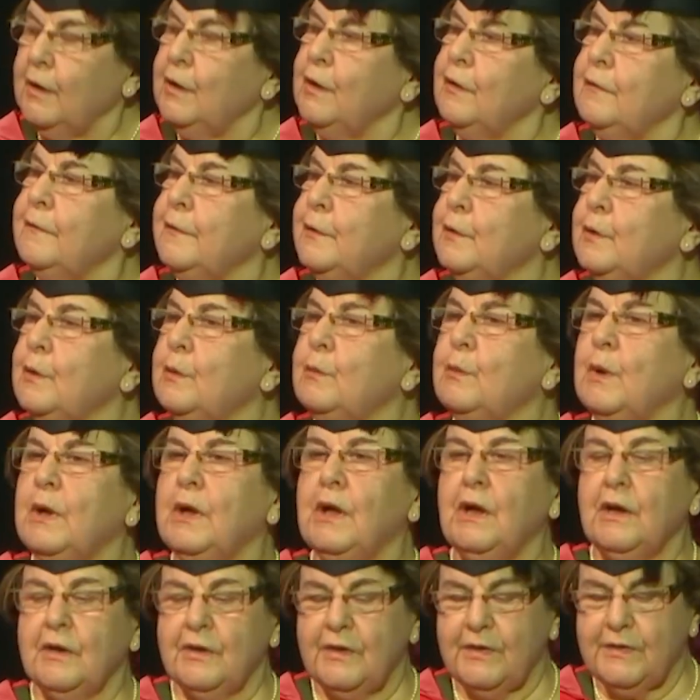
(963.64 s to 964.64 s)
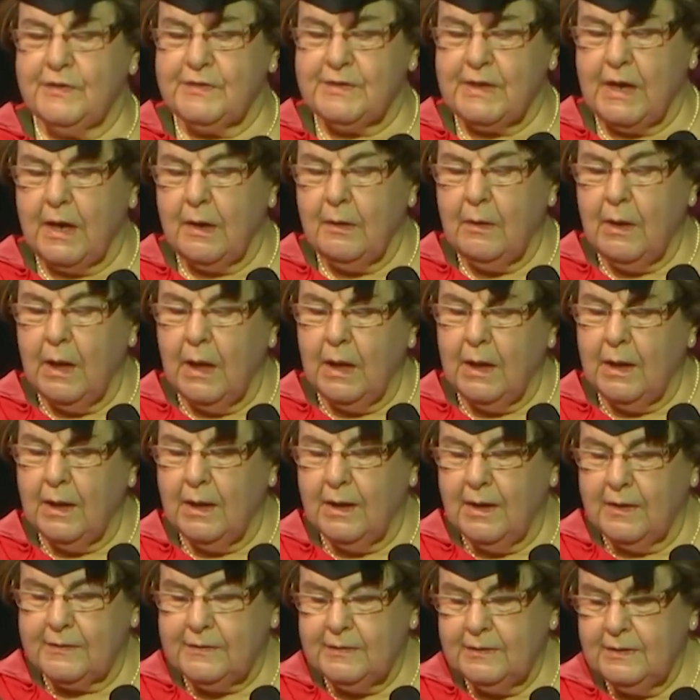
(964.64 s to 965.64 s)
You've all worked so
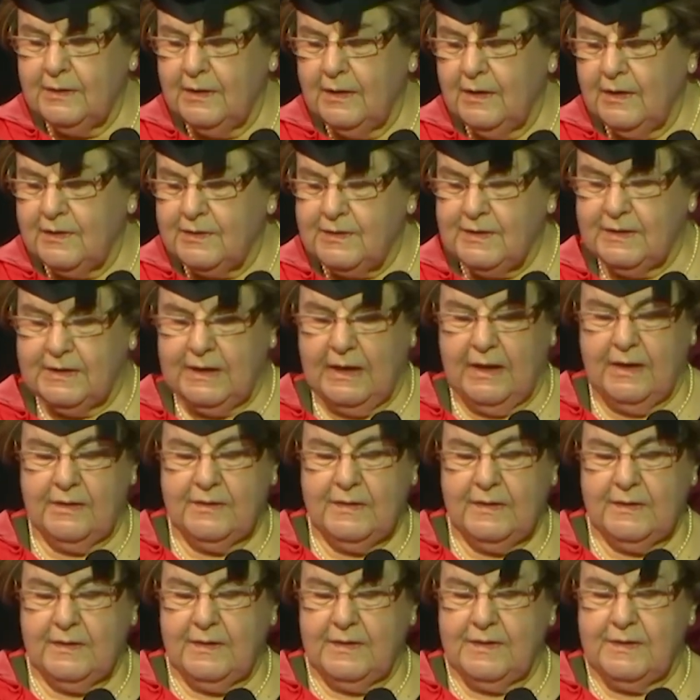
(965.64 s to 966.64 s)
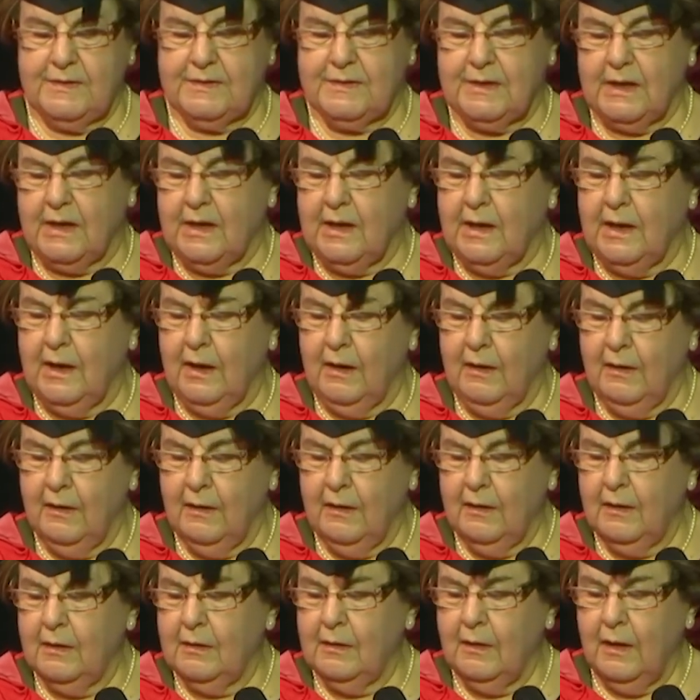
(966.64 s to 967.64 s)
hard to get to this day.
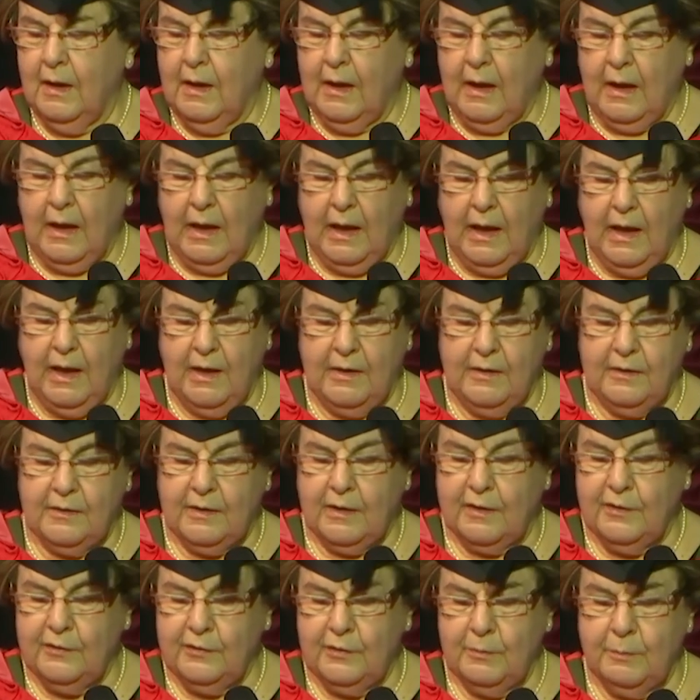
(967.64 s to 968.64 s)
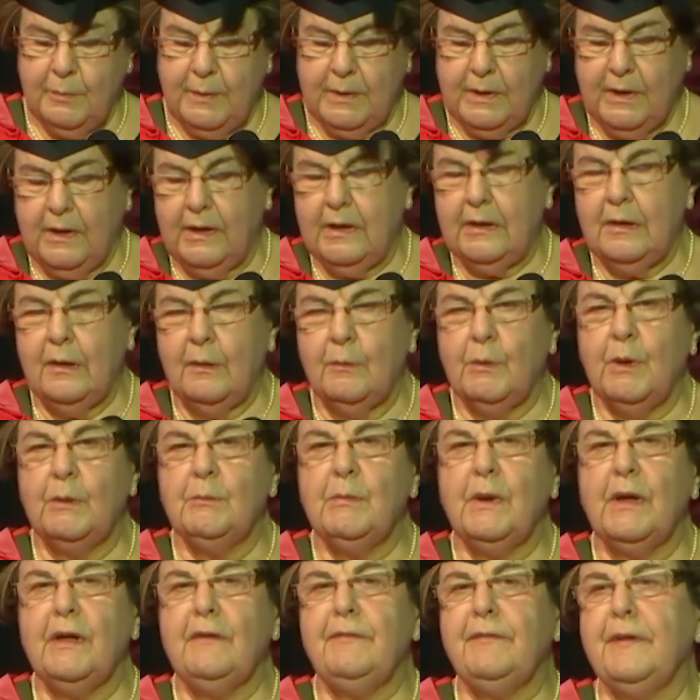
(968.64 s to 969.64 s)
And as you begin
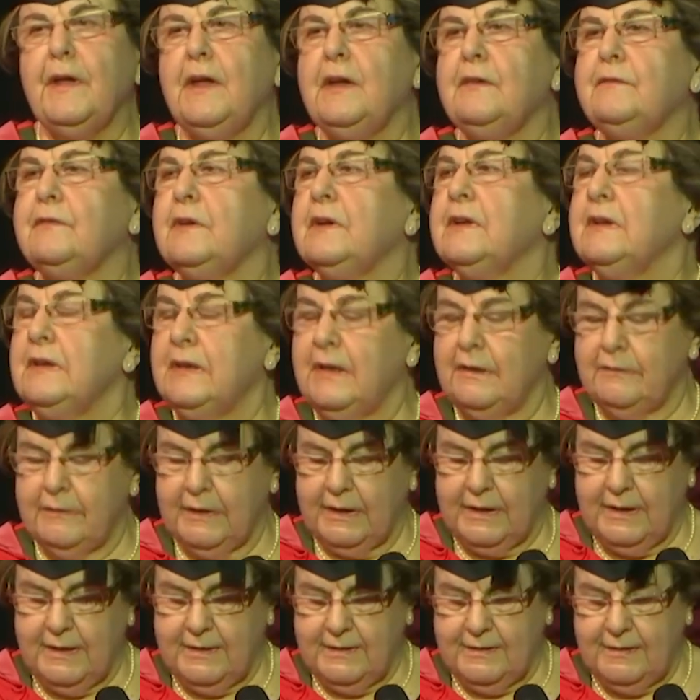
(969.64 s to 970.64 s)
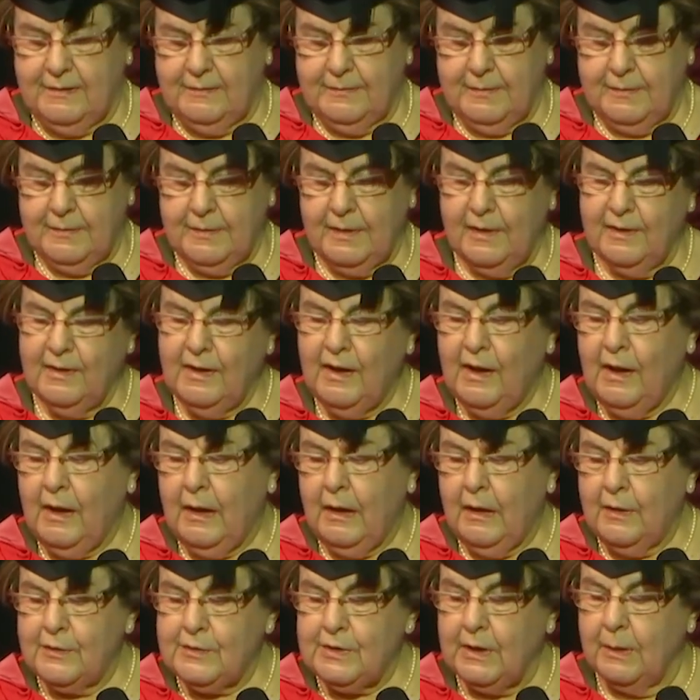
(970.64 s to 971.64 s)
what my favourite
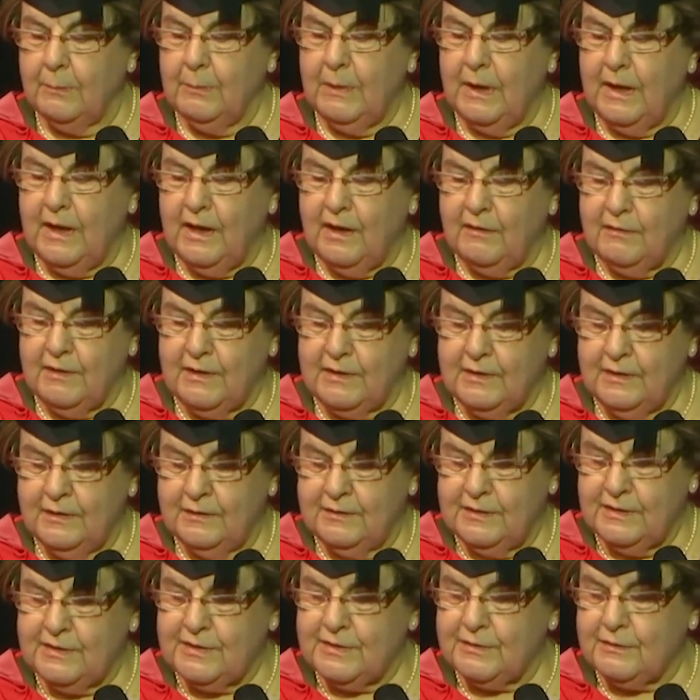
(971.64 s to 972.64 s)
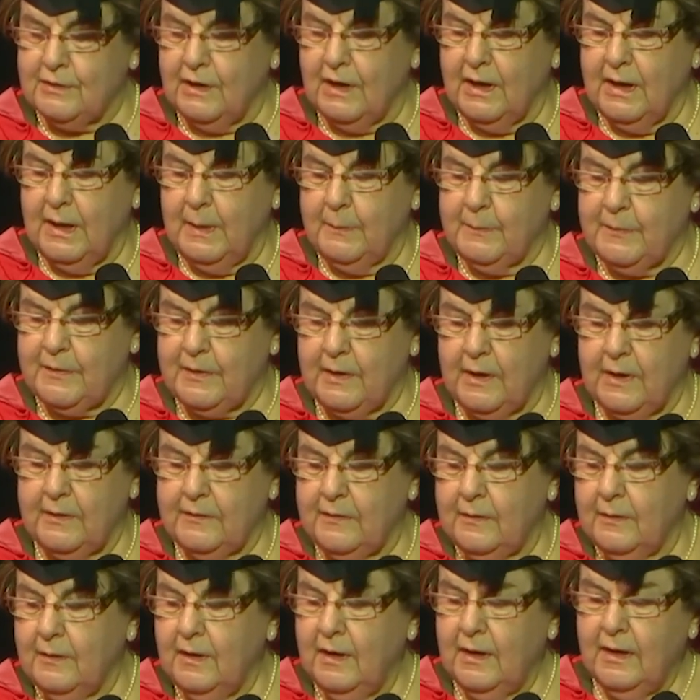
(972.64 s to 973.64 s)
lyricist, Tom LittD, describes
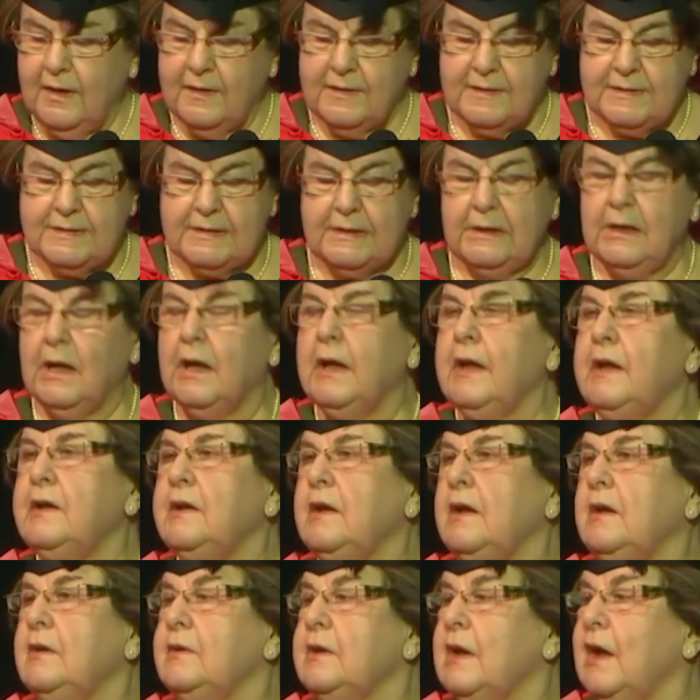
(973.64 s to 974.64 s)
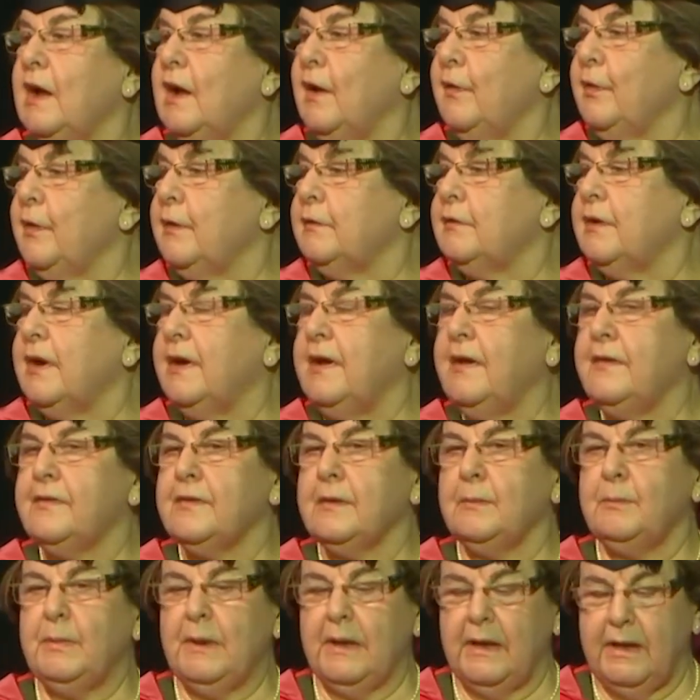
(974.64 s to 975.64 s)
as sliding down the
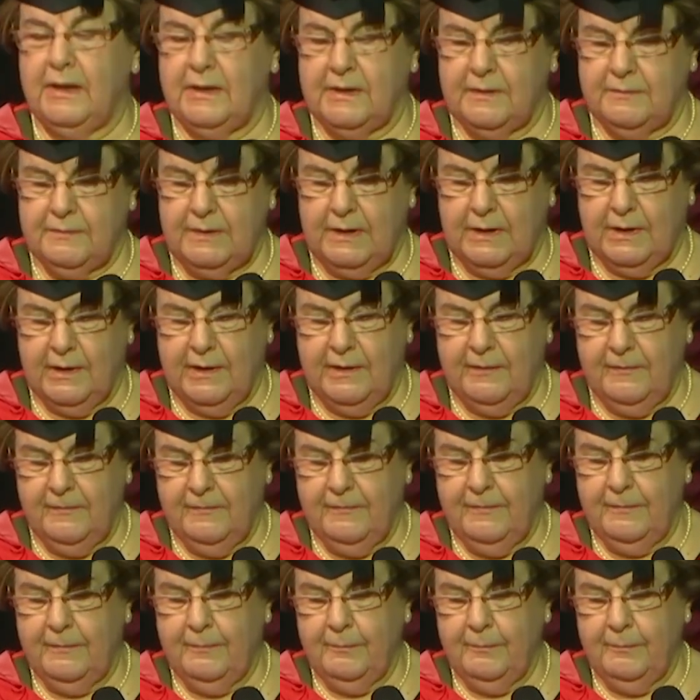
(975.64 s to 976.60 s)
razor blade of life.